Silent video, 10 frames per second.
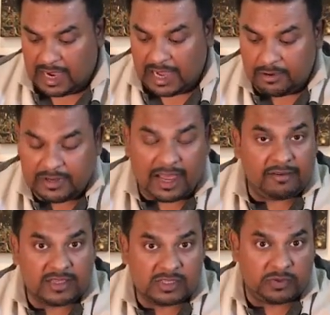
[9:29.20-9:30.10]
I don't
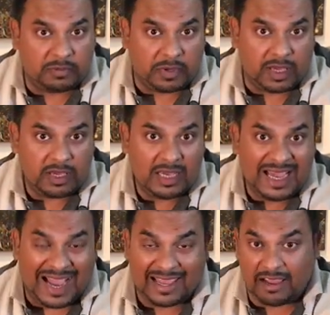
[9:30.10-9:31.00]
carry this with me.
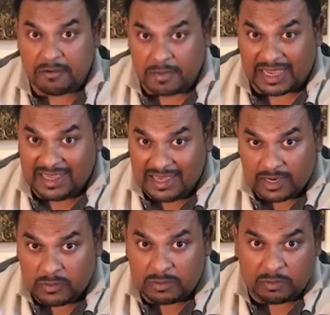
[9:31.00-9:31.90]
I carry my
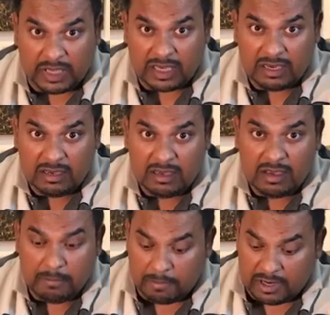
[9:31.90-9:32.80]
gear with me,
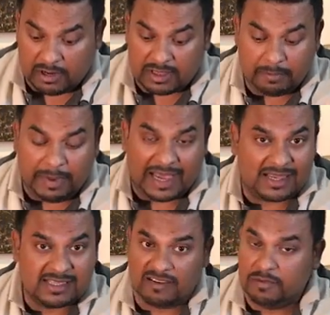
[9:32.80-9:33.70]
but not the bag
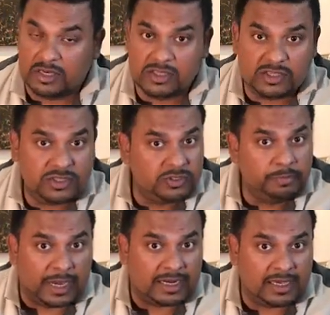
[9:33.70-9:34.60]
itself because it's too
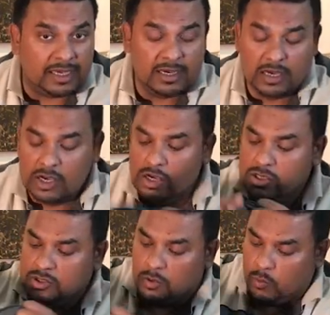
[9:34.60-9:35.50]
bulky.
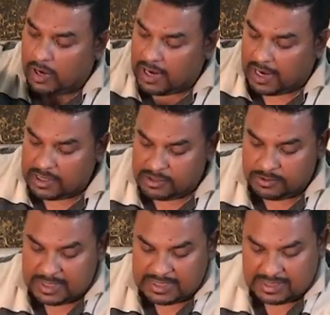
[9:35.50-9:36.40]
So what I
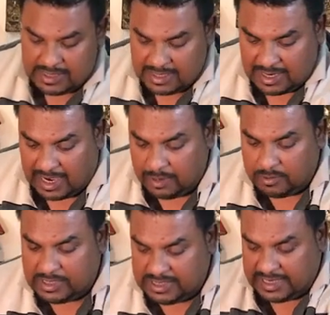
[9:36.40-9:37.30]
do is I
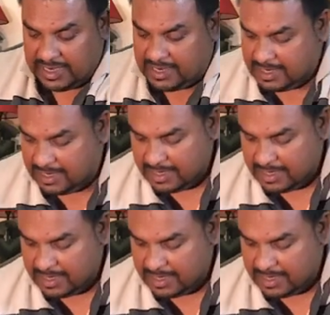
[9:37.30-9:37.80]
would take